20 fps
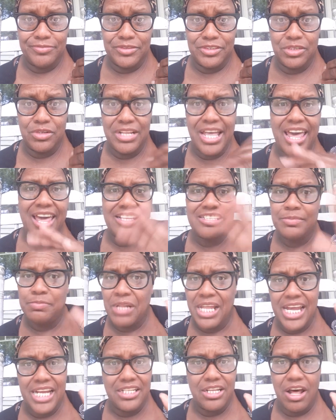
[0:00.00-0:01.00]
So they
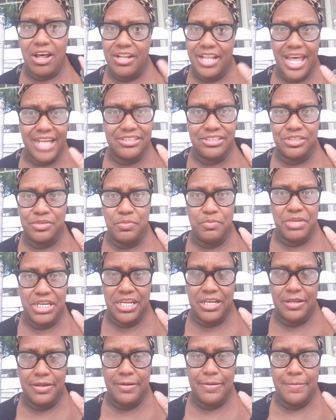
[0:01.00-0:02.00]
explained all that to
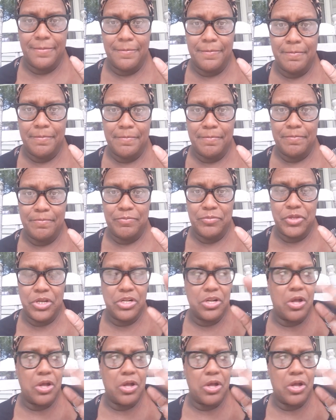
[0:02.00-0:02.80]
me, you